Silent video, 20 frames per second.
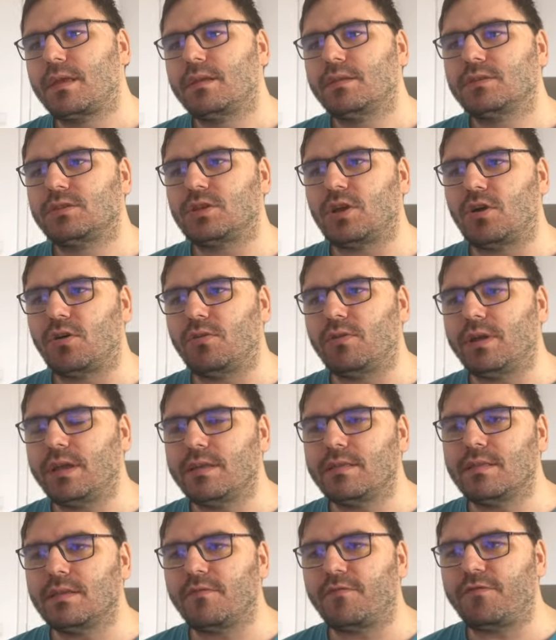So
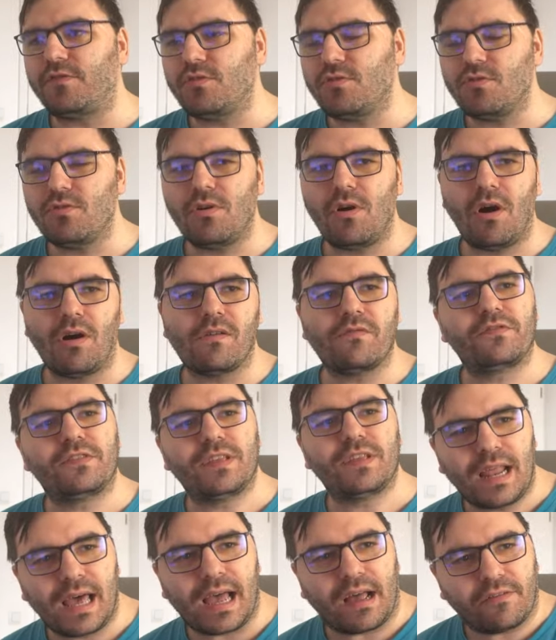in the view of
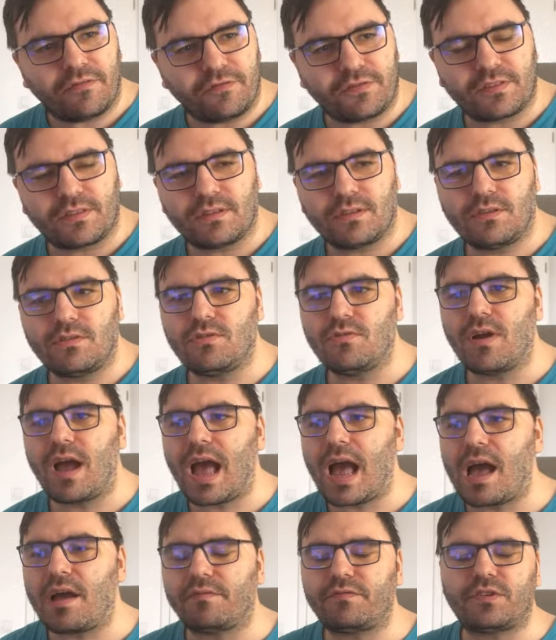the left, you
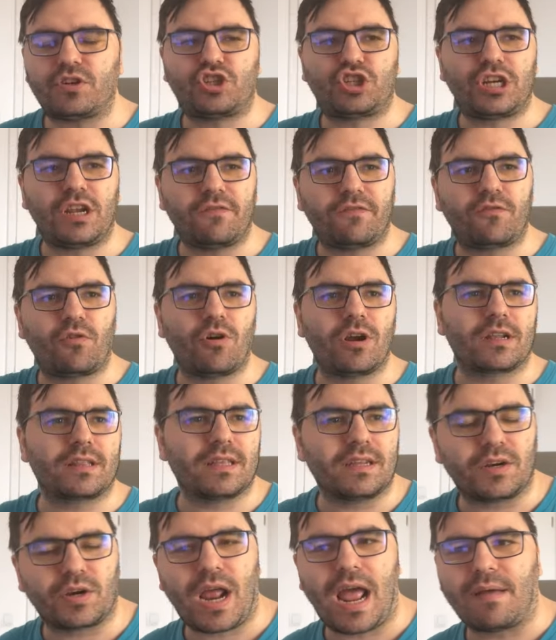have Chef
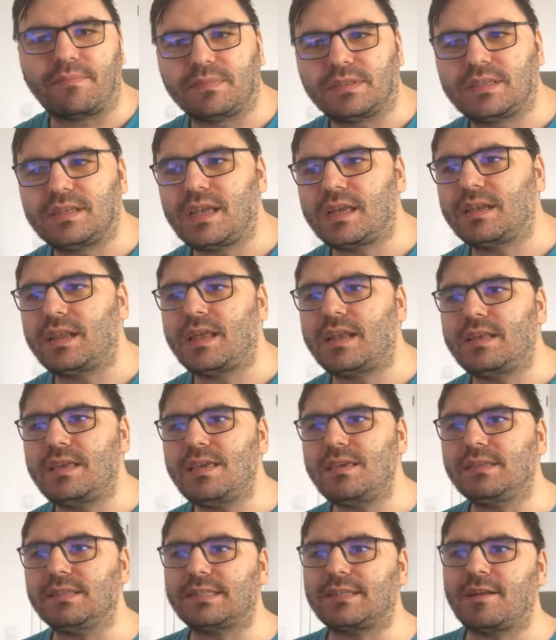Gordon Ramsay, and
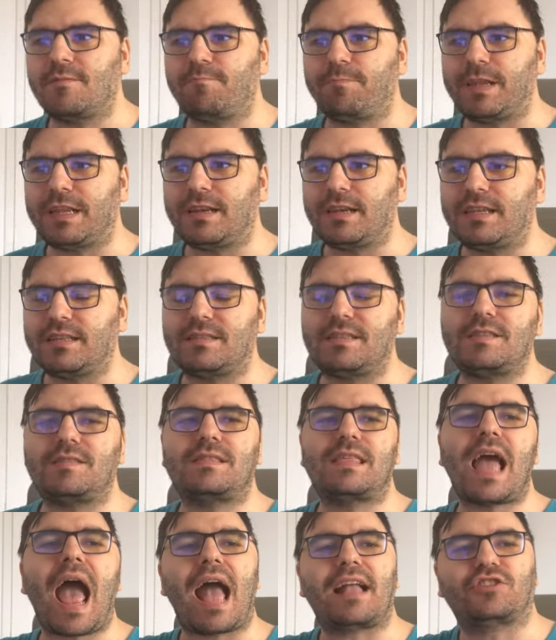he is completely
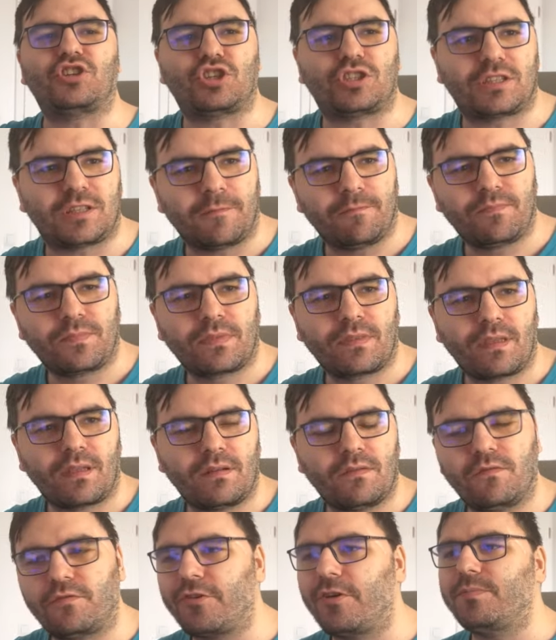detached
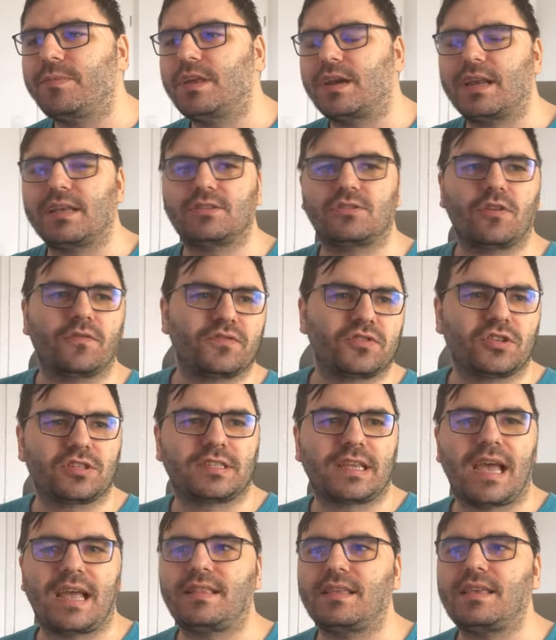from the rest of
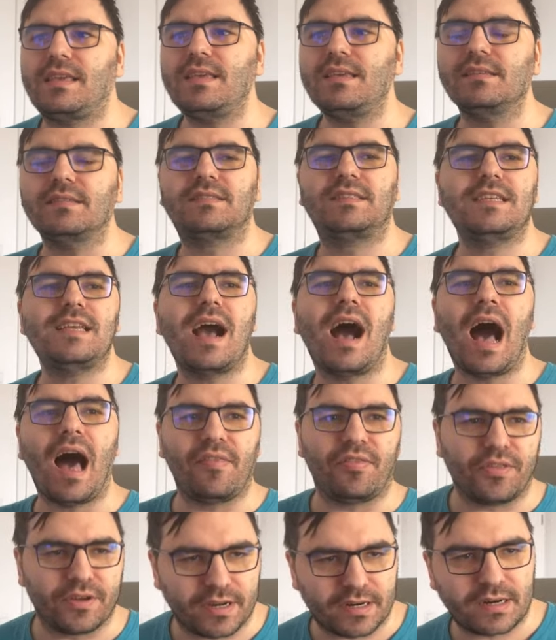society. He is the
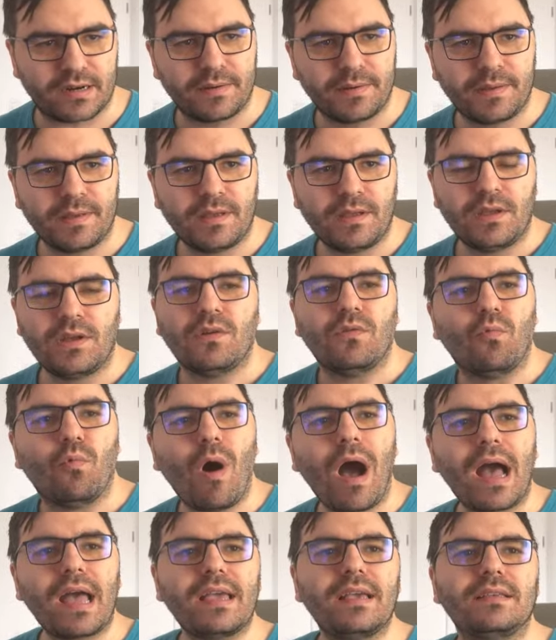other.
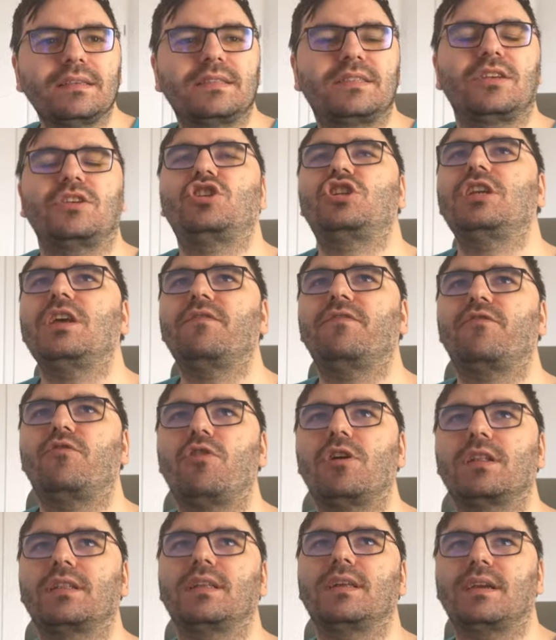Why is Chef
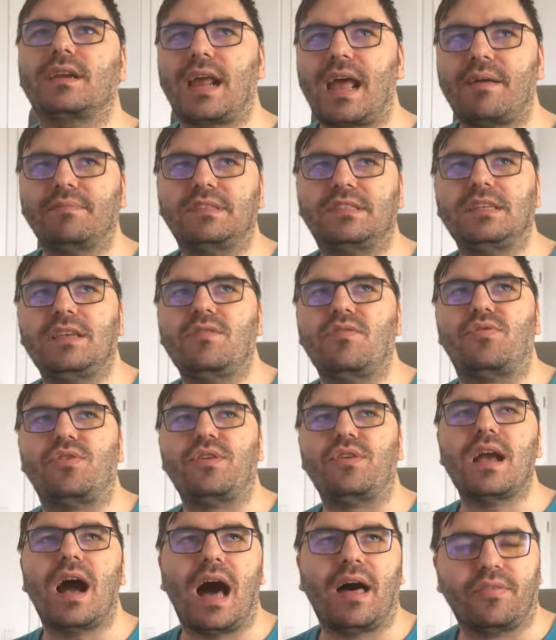Gordon Ramsay
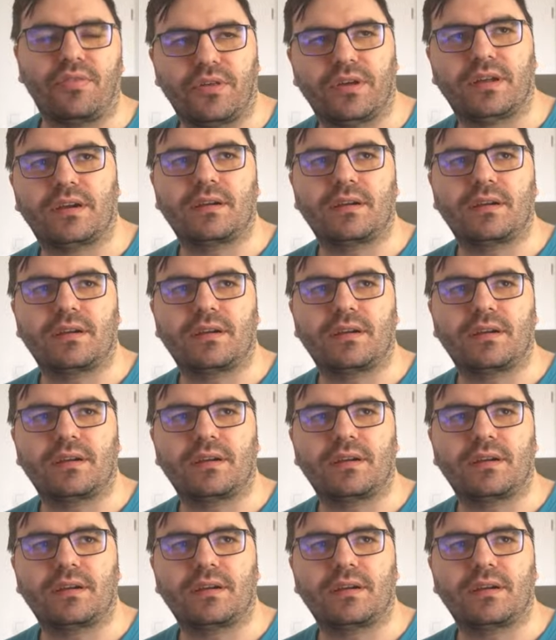the other?